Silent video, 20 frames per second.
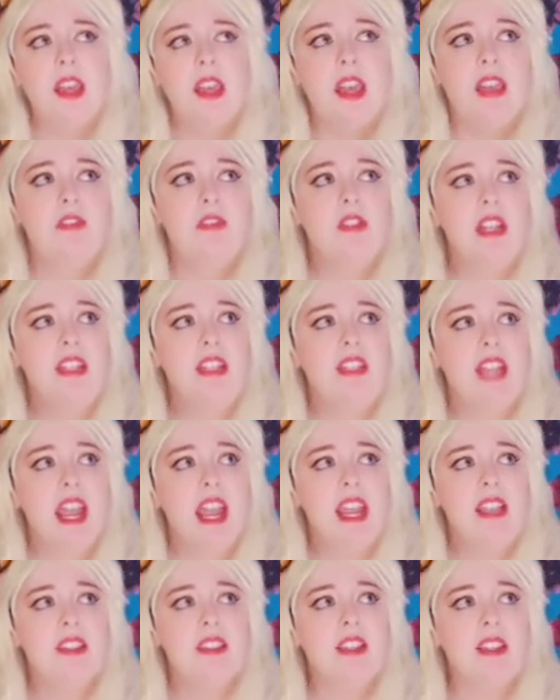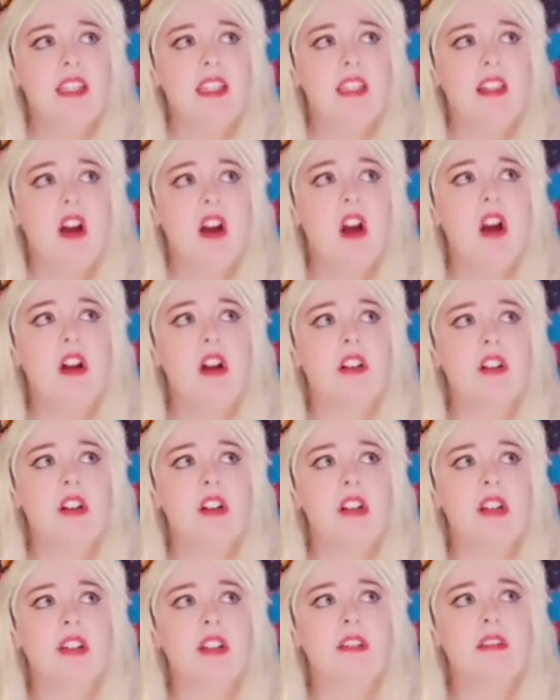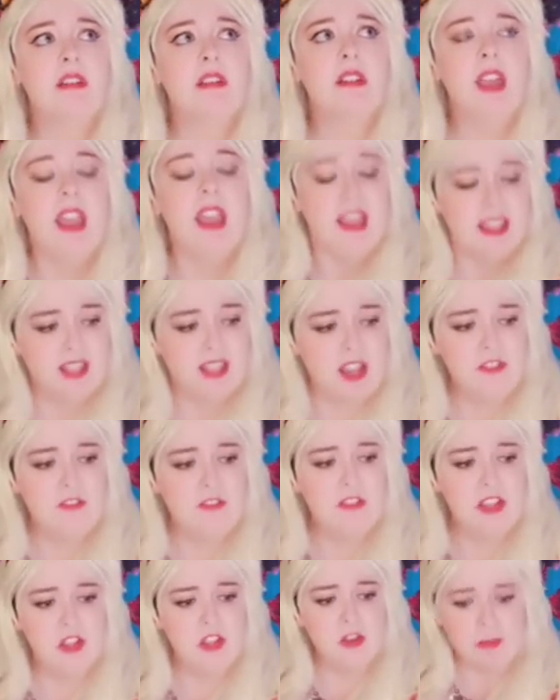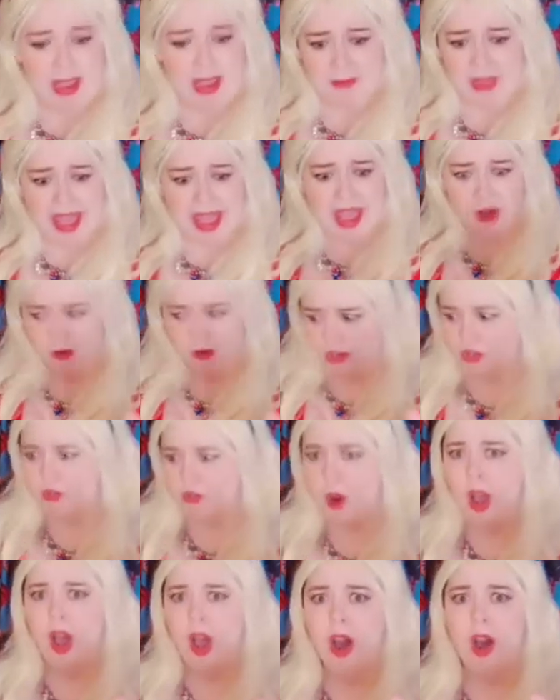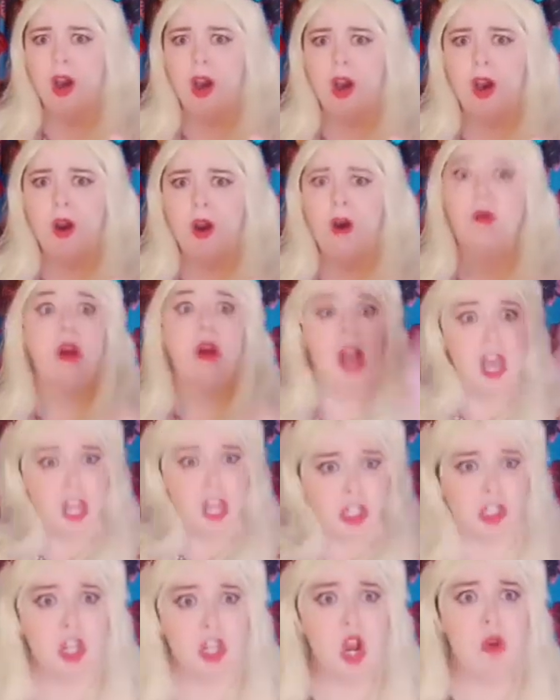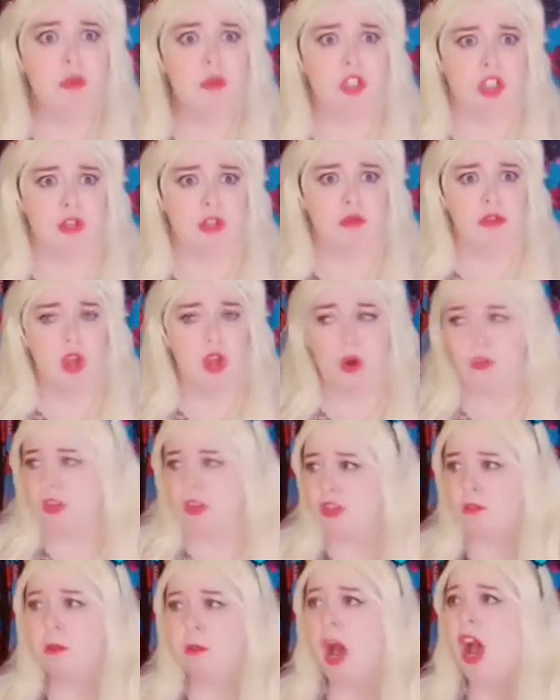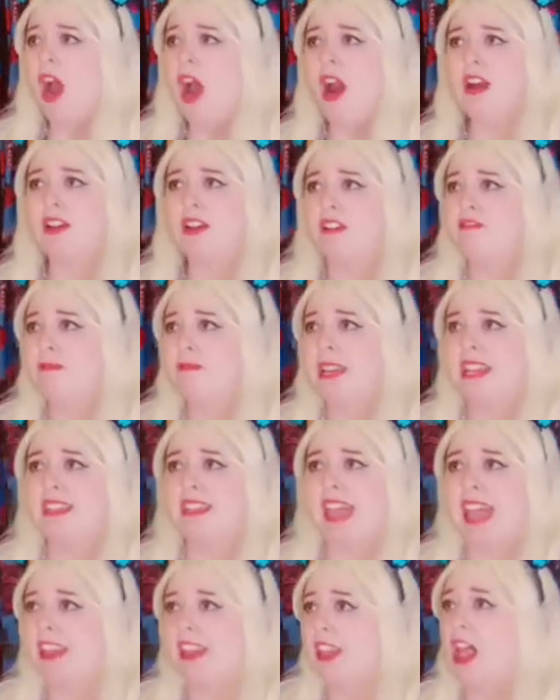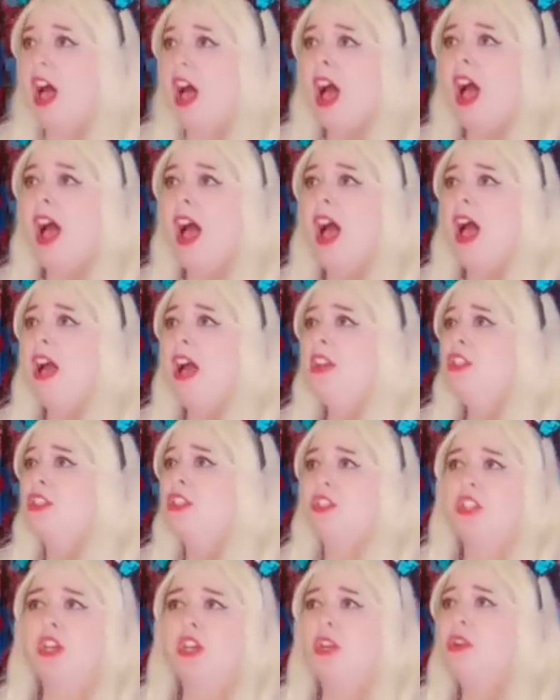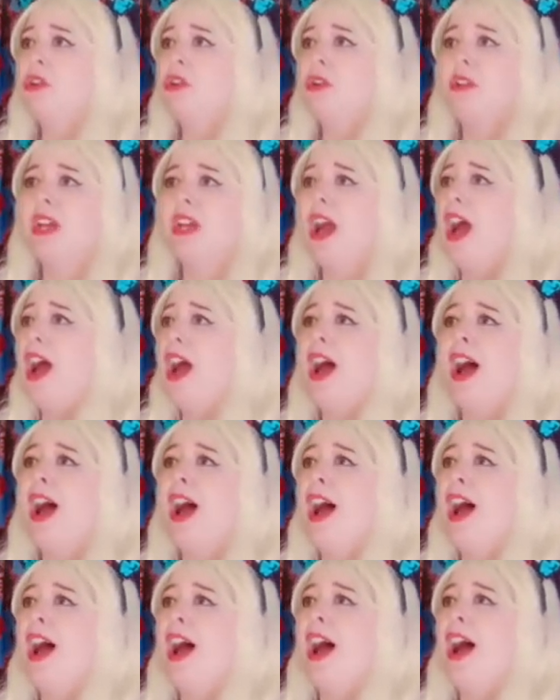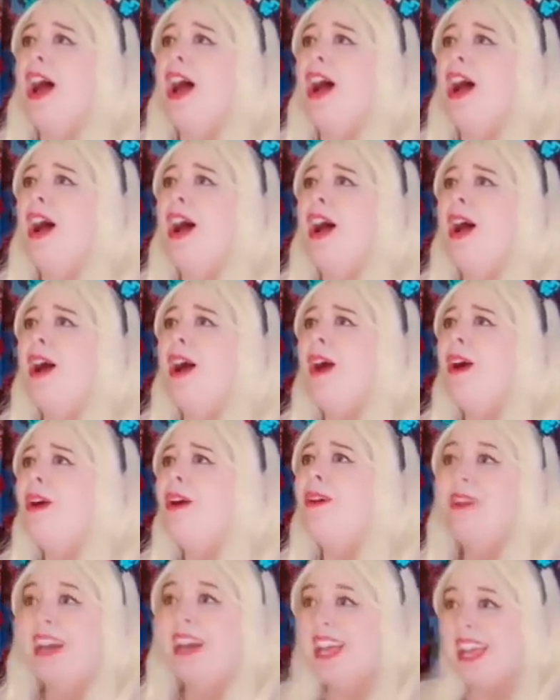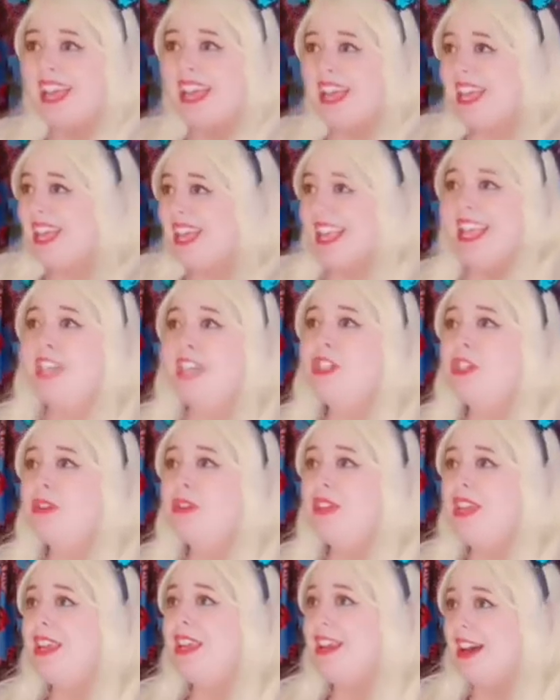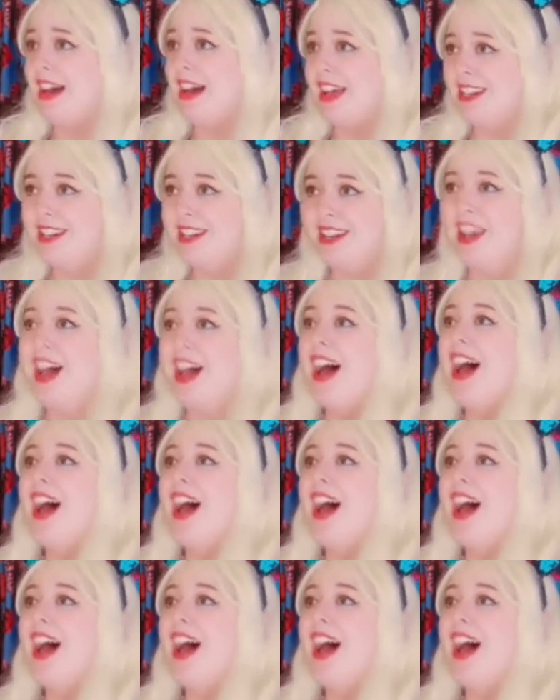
Every day's a little harder as I feel my power grow. Don't you know there's part of me that longs to go into the unknown,